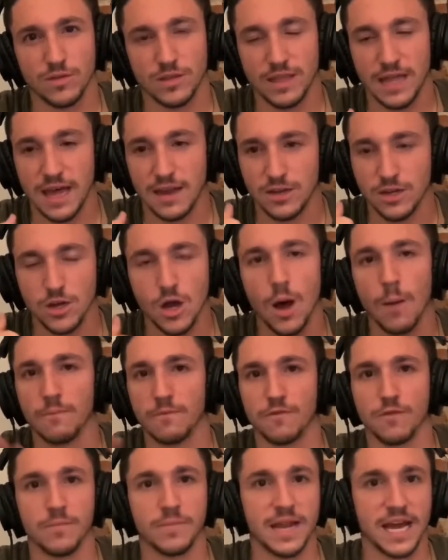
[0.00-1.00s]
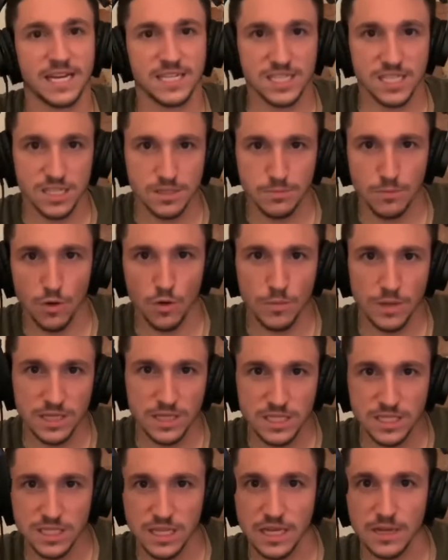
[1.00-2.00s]
that come from Nexus
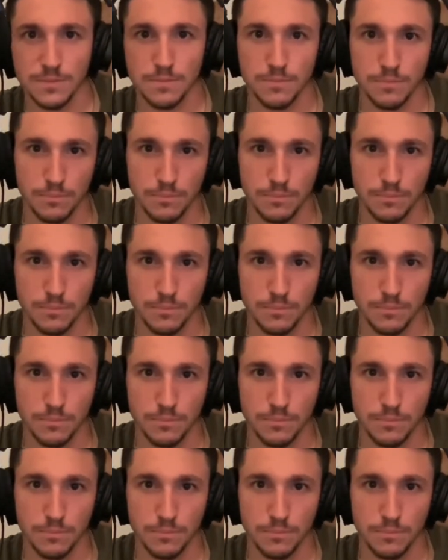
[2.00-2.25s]
moments, like